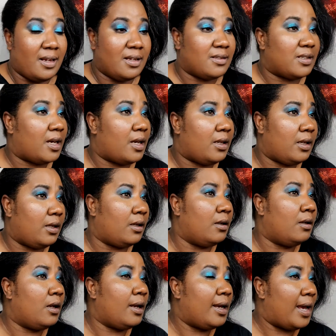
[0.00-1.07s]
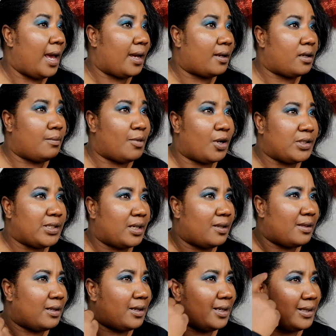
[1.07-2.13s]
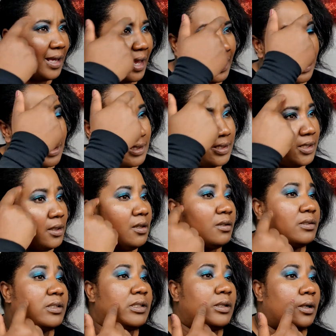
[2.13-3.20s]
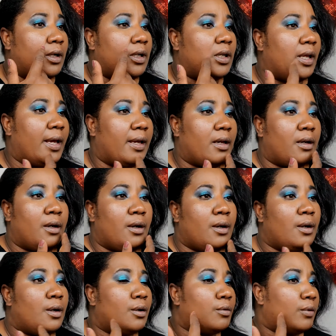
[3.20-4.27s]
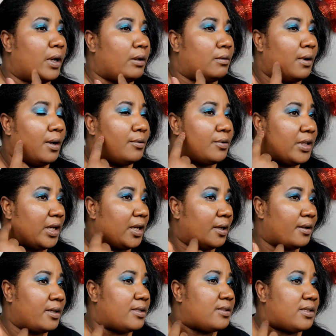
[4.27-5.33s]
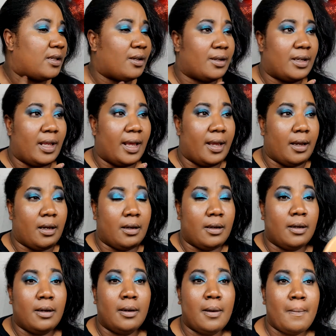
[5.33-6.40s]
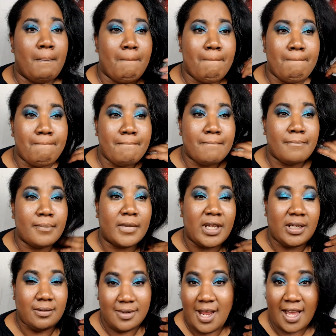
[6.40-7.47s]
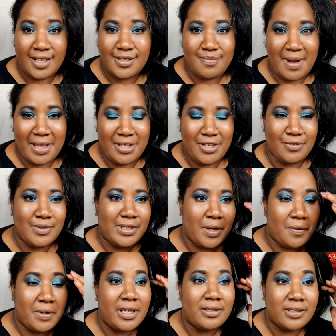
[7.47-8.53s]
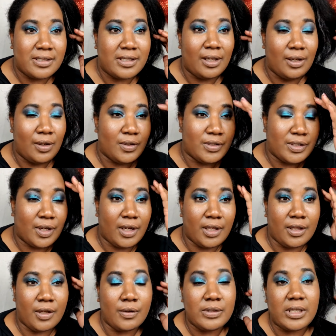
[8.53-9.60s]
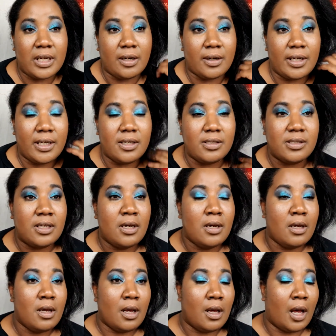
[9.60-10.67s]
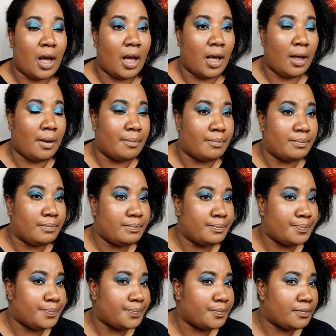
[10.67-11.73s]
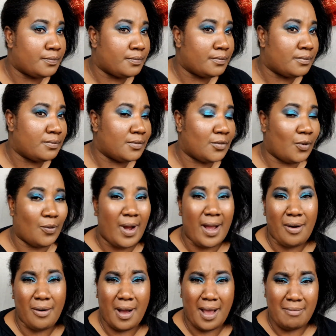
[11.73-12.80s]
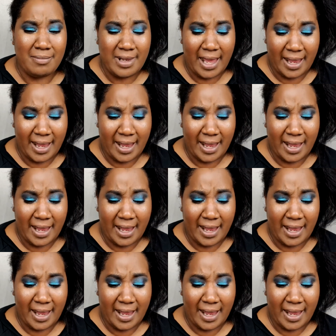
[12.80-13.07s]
into any acne marks or anything like that, and it still looks good, like right around the areas that are like not my U-zone. It still looks good in those areas. Wow, I'm